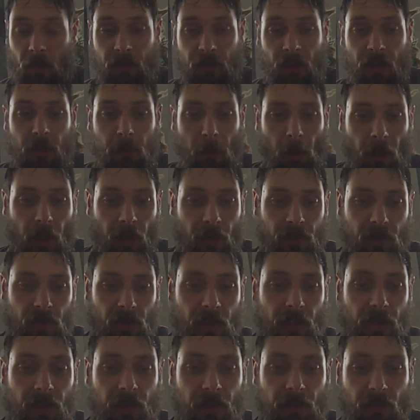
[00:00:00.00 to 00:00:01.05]
actually. It's
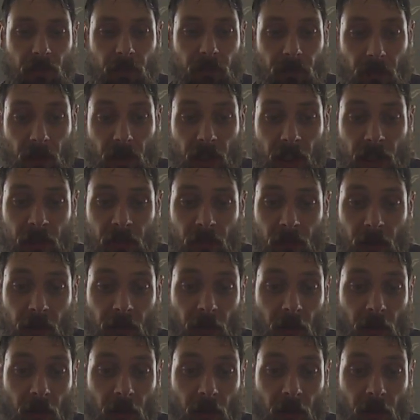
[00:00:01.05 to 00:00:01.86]
for laser engraving.